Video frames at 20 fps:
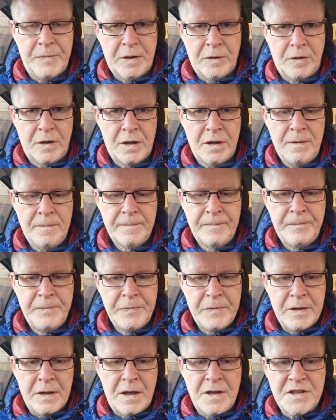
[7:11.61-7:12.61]
Okay,
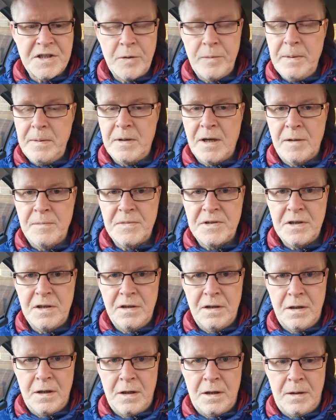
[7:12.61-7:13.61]
and so it becomes
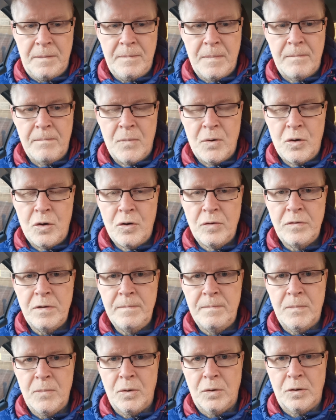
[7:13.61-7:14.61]
um, more
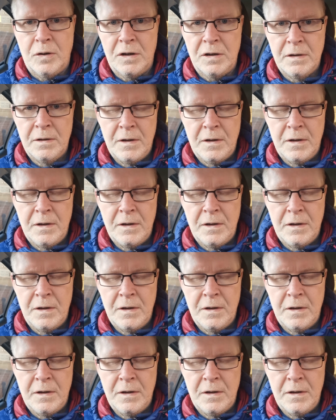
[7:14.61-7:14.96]
and more